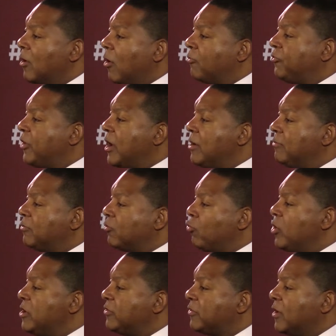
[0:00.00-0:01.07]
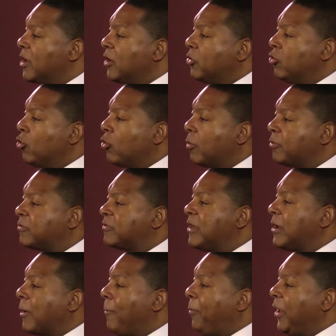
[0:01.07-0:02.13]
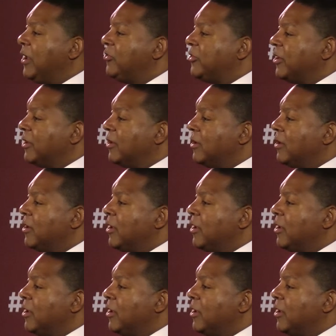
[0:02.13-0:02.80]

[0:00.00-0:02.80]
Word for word: of James Reese Europe's syncopation,